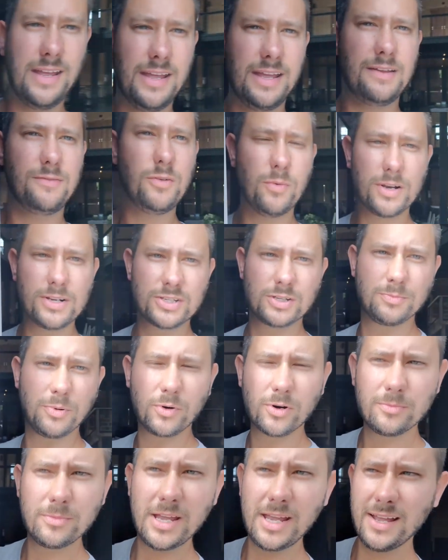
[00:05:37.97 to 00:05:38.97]
if you want to
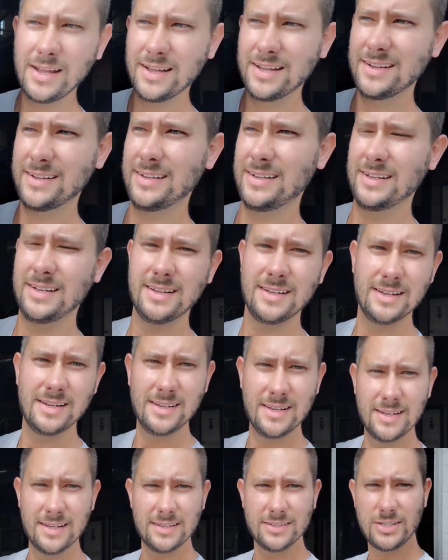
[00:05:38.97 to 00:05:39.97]
support me,
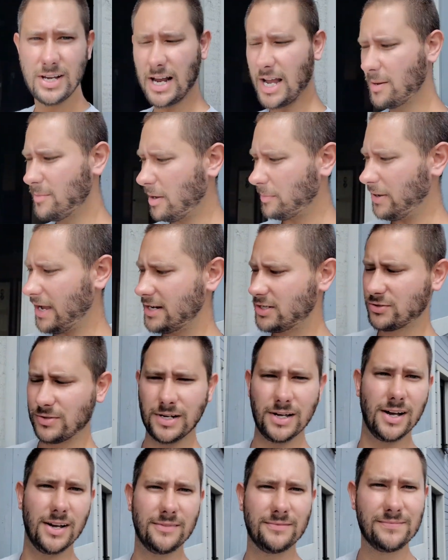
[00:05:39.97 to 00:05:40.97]
check out my
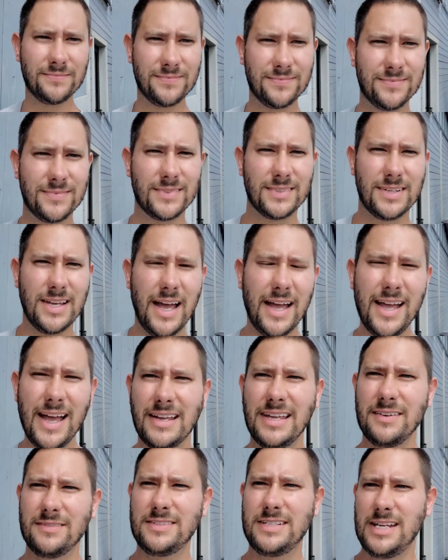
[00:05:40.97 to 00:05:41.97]
Patreon. Okay,
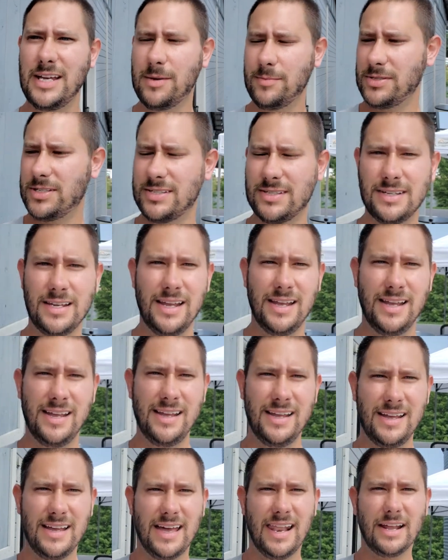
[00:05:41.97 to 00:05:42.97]
I give tips
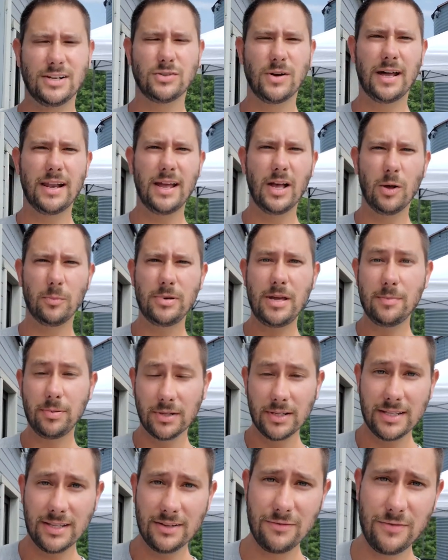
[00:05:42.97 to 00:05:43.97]
and I try to help
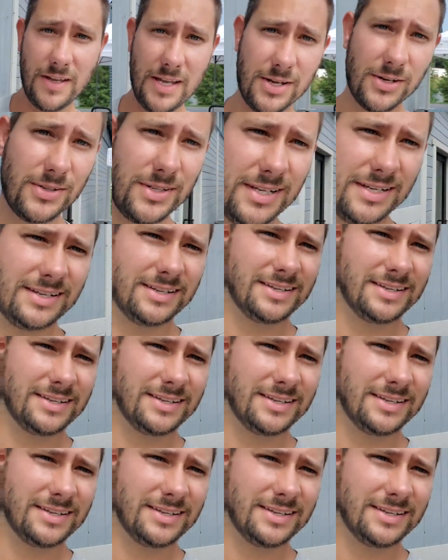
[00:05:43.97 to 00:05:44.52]
people in the field,